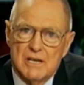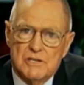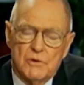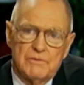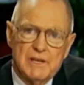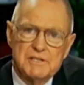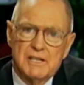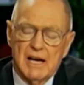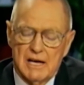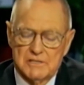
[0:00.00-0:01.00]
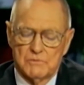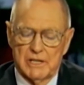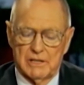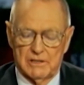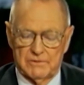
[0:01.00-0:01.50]
So if it's God's
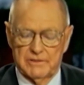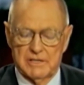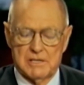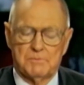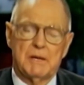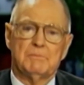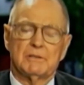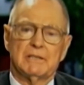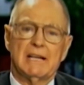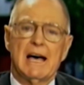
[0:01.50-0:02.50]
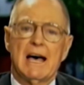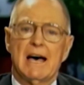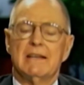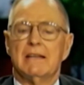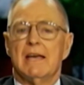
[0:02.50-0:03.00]
will for these people to
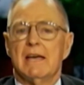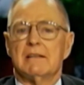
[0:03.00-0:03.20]
die and,